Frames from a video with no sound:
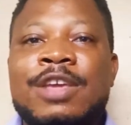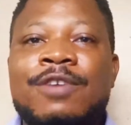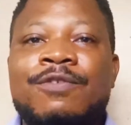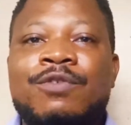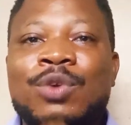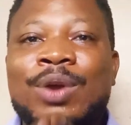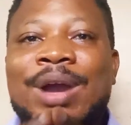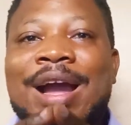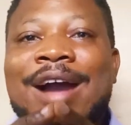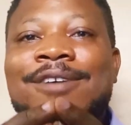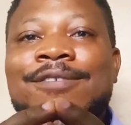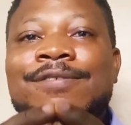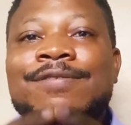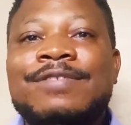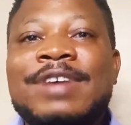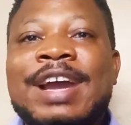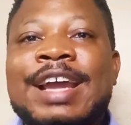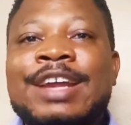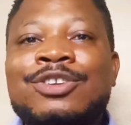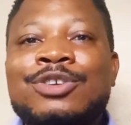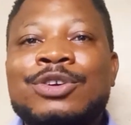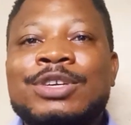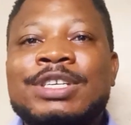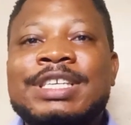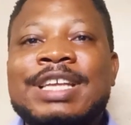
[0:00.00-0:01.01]
If you can
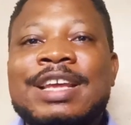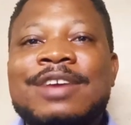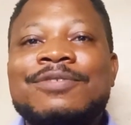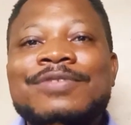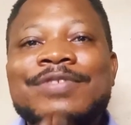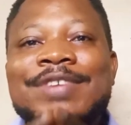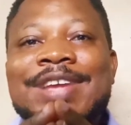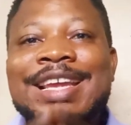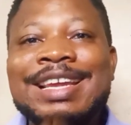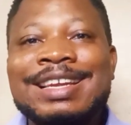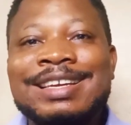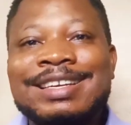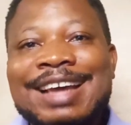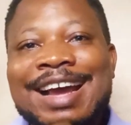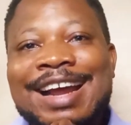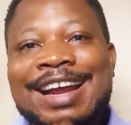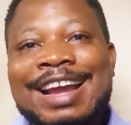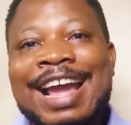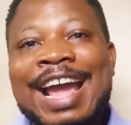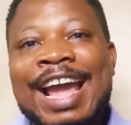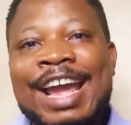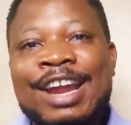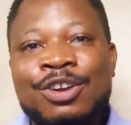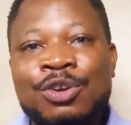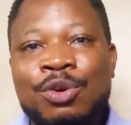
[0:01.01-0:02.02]
find yourself in
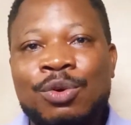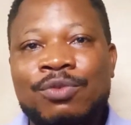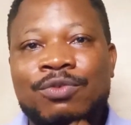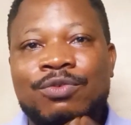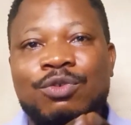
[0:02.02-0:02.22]
that kind